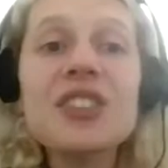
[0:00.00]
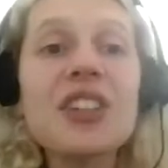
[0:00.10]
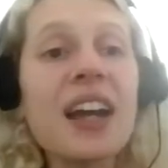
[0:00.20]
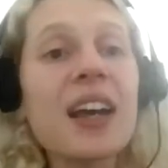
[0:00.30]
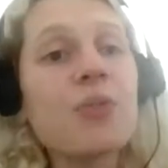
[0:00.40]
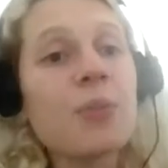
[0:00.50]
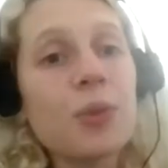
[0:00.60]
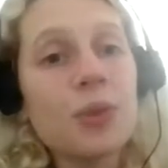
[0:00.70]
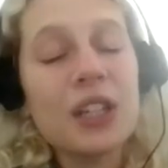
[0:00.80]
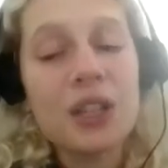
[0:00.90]
to have a
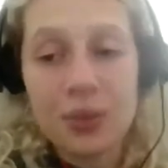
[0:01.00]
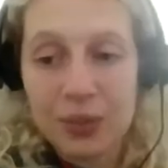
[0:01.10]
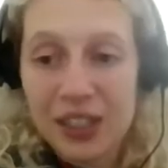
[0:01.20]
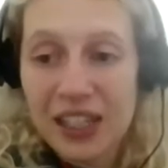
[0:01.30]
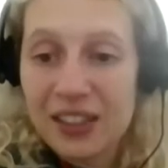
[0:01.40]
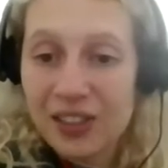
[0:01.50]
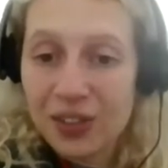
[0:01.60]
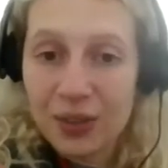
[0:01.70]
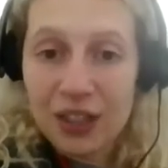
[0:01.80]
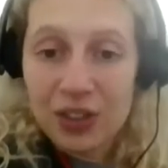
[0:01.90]
morning routine
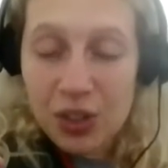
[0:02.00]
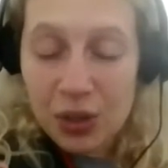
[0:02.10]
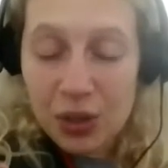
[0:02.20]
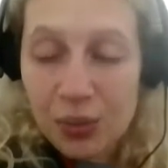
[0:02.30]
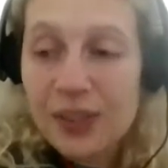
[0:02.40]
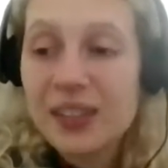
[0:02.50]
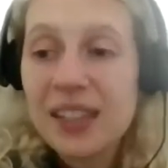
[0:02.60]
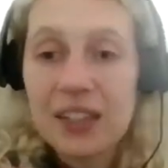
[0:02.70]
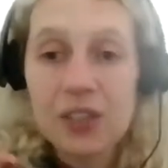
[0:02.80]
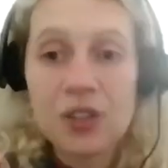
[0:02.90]
so that you
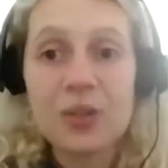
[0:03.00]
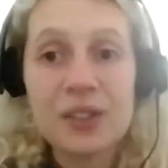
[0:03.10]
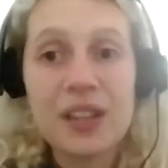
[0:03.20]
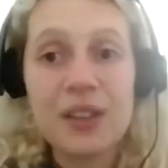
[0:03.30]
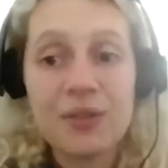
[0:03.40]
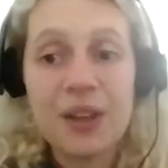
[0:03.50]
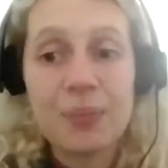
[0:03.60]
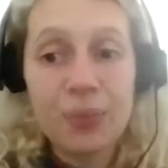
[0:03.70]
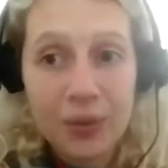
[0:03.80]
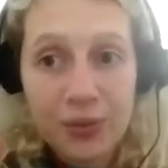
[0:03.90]
set yourself
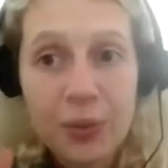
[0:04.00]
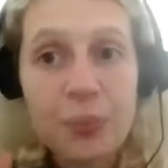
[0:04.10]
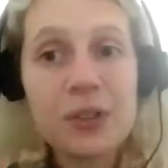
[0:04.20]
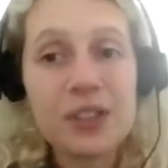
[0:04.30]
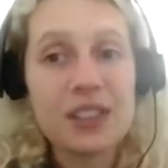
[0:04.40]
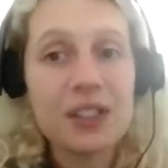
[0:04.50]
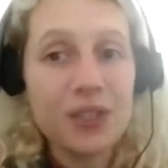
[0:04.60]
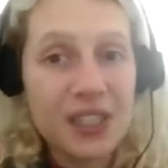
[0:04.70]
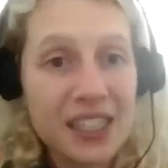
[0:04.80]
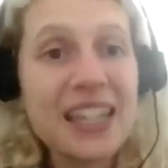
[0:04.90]
up for
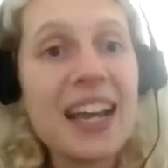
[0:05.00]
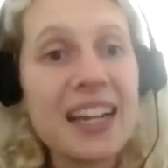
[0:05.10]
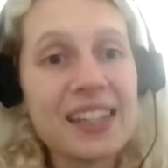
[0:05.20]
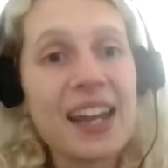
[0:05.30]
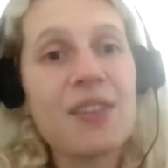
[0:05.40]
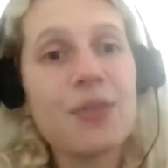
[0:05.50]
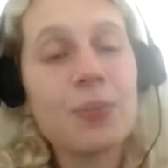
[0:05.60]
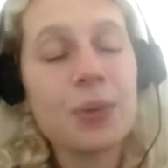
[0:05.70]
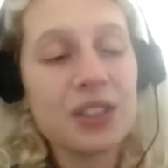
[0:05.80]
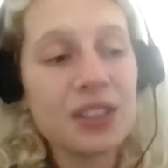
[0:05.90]
positivity and have a
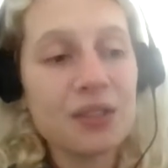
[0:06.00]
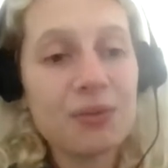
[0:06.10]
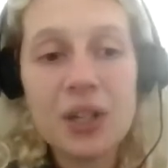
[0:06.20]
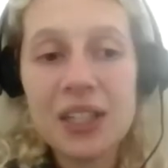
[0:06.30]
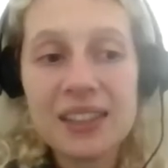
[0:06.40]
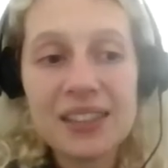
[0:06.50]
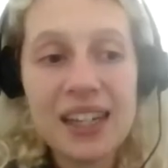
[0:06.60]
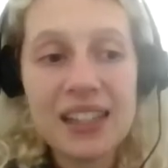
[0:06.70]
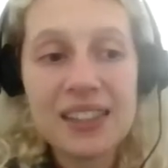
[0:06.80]
positive mindset?